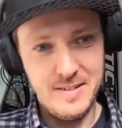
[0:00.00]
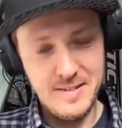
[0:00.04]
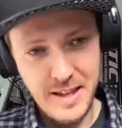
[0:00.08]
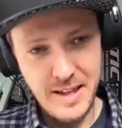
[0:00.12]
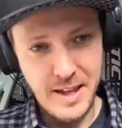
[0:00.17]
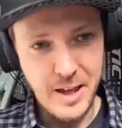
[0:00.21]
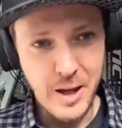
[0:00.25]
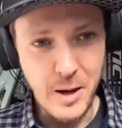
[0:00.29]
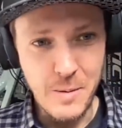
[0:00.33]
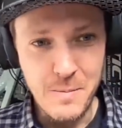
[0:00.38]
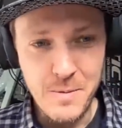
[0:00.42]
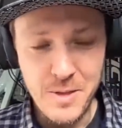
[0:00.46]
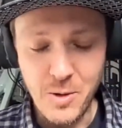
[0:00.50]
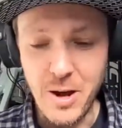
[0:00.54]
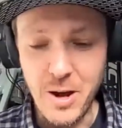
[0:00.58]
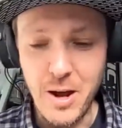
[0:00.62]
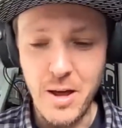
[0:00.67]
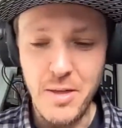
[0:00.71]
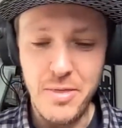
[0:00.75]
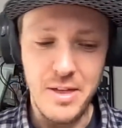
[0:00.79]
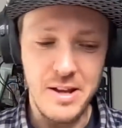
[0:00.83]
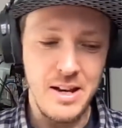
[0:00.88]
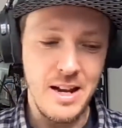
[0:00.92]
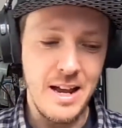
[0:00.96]
They come to
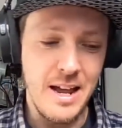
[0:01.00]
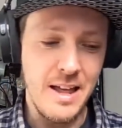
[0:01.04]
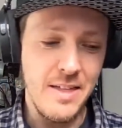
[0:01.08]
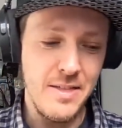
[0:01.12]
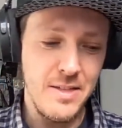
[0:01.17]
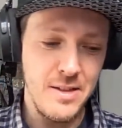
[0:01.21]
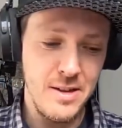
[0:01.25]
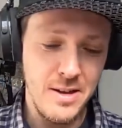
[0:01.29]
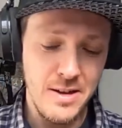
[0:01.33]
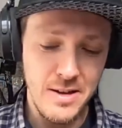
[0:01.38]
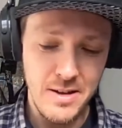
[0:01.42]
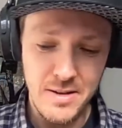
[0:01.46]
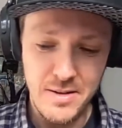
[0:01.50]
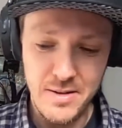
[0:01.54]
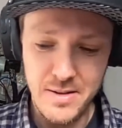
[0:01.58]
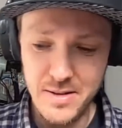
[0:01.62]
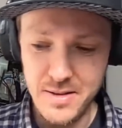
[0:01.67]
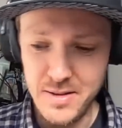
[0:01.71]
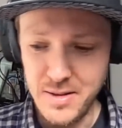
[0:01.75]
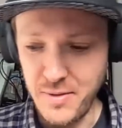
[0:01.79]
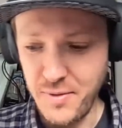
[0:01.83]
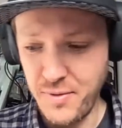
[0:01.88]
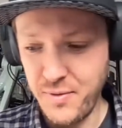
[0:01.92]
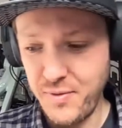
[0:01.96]
Earth in like the
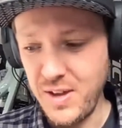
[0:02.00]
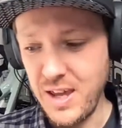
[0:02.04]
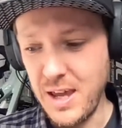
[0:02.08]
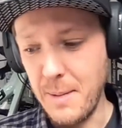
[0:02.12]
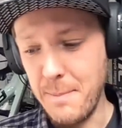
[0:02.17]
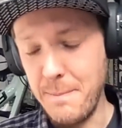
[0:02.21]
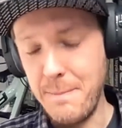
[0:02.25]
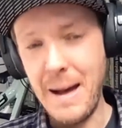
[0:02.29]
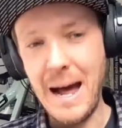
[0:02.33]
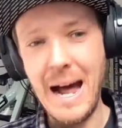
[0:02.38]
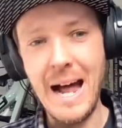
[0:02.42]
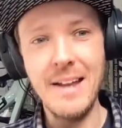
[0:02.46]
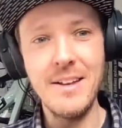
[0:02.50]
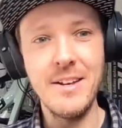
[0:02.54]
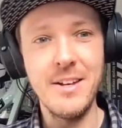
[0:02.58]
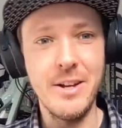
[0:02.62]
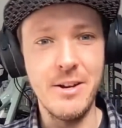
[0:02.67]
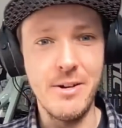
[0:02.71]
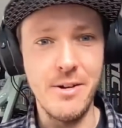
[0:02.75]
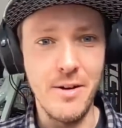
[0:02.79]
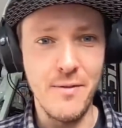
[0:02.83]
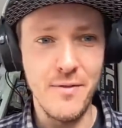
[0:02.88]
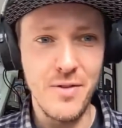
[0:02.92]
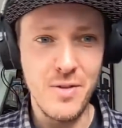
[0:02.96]
Fiat
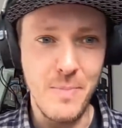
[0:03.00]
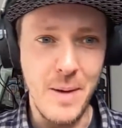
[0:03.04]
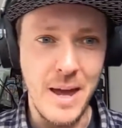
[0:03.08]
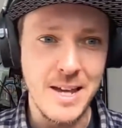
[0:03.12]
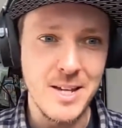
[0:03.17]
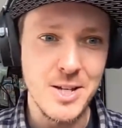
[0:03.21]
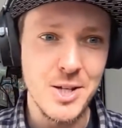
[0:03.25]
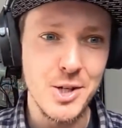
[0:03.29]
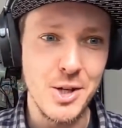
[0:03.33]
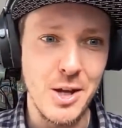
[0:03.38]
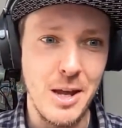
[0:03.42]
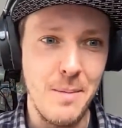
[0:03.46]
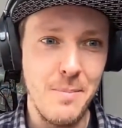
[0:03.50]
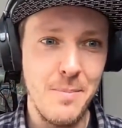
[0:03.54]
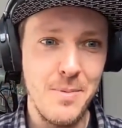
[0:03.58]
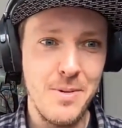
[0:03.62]
Panda of spaceships.